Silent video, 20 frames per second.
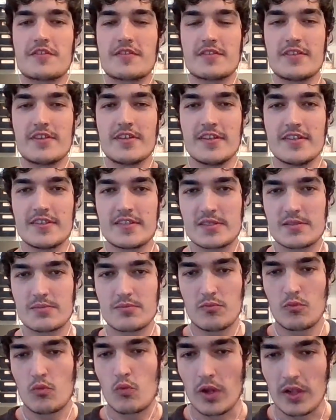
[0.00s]
is,
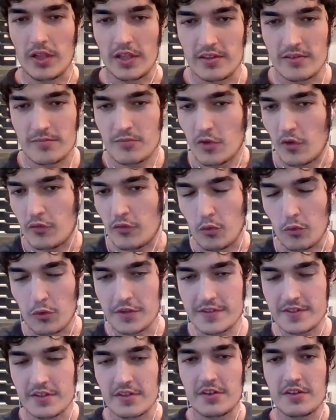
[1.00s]
of
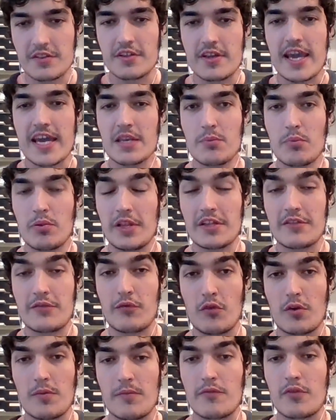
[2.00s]
course, the ad
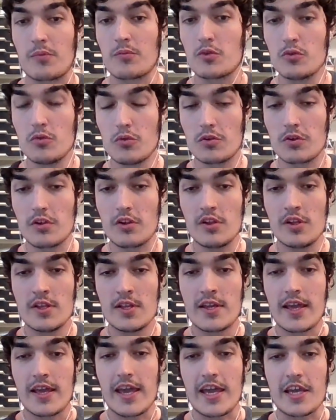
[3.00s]
platform from Google,
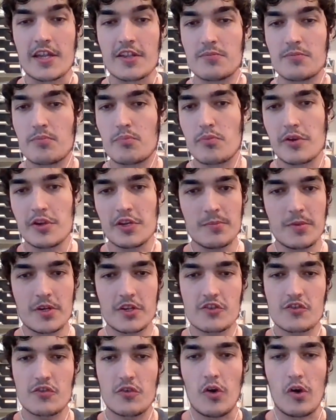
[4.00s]
and pretty
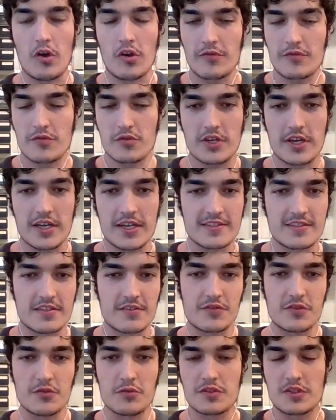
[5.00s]
much all of you guys
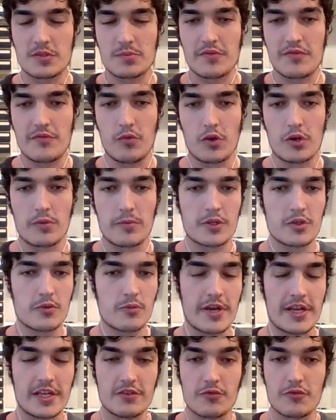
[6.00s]
have used it before. When you
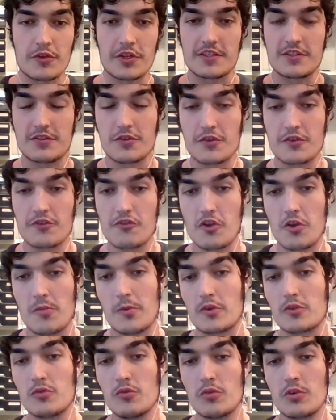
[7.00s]
were entering a search term
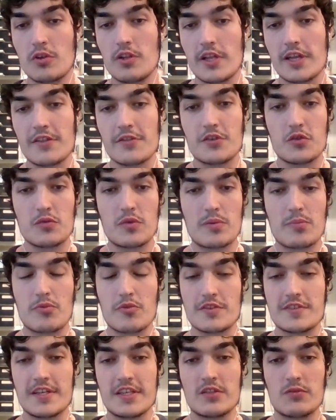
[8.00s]
on Google and you were
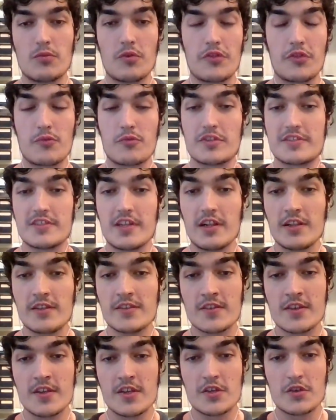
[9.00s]
presented with the
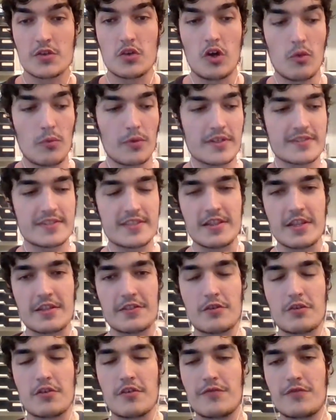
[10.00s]
results, you always see that
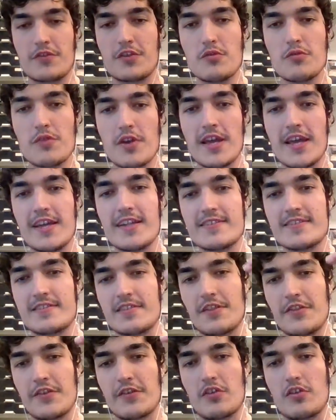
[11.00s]
there are a few ads,
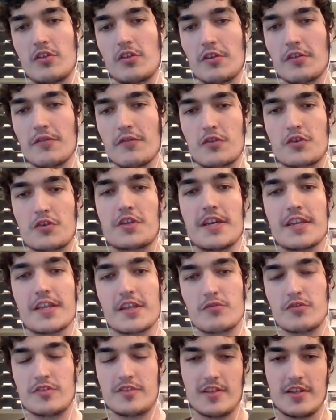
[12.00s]
then there are a lot of organic
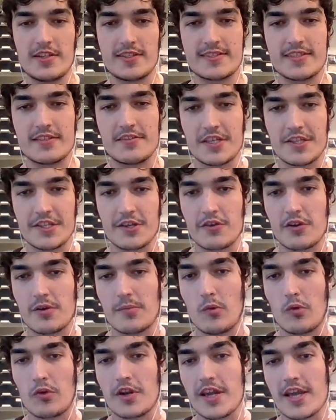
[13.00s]
results, and then there are
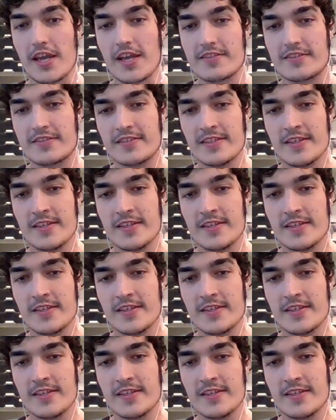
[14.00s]
more ads.